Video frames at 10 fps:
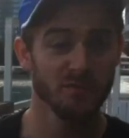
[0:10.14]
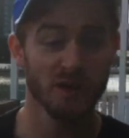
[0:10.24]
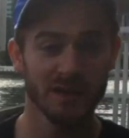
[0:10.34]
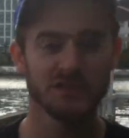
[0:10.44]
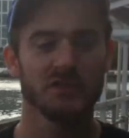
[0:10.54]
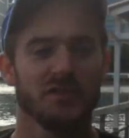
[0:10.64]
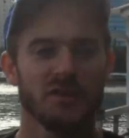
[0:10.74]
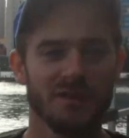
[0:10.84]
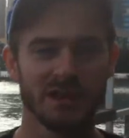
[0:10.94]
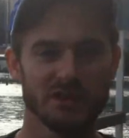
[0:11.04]
from Running Injury
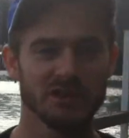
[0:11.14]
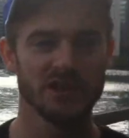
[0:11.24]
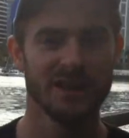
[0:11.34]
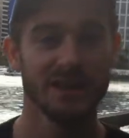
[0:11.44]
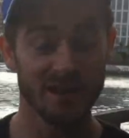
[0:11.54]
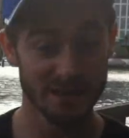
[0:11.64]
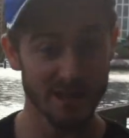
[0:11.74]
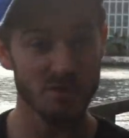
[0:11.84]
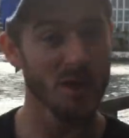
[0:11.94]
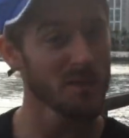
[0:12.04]
Free Revolution. Now
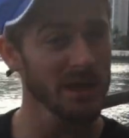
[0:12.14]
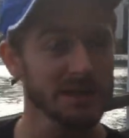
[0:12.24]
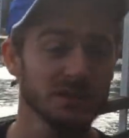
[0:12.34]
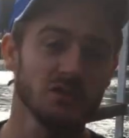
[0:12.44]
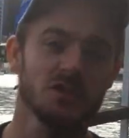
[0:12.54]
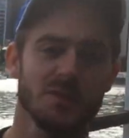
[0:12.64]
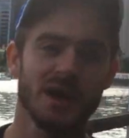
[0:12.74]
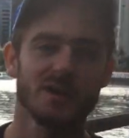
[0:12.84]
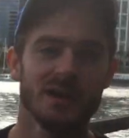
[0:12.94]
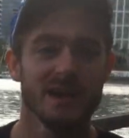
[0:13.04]
today what I'm here to talk
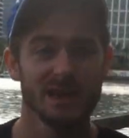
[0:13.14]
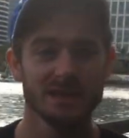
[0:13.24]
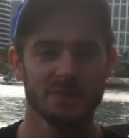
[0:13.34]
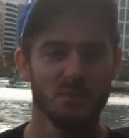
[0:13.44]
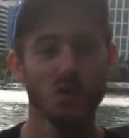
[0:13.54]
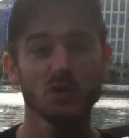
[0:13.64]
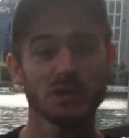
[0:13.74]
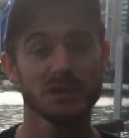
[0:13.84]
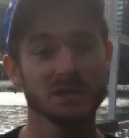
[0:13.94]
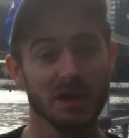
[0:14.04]
about is the
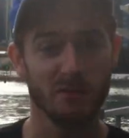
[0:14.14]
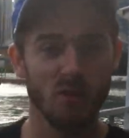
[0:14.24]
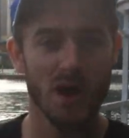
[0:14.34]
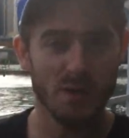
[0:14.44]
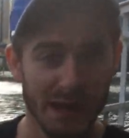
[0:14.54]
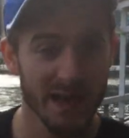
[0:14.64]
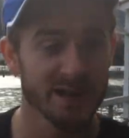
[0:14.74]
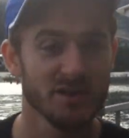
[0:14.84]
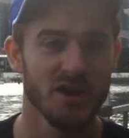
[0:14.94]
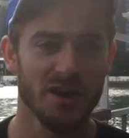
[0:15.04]
importance of where we
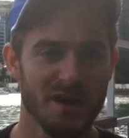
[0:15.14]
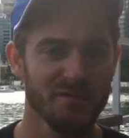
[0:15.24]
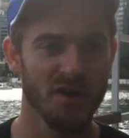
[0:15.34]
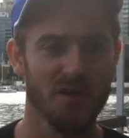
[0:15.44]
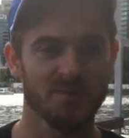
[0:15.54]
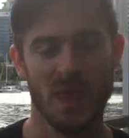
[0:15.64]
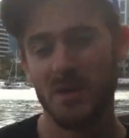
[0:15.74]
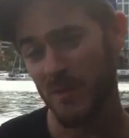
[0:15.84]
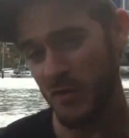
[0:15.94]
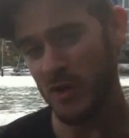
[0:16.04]
land on our foot.
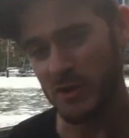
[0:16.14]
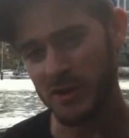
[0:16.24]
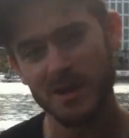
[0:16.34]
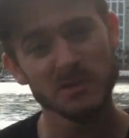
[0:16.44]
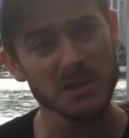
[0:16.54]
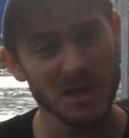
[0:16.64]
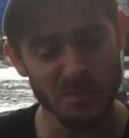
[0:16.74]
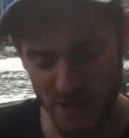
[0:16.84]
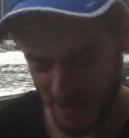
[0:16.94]
Before I do that, I'm just going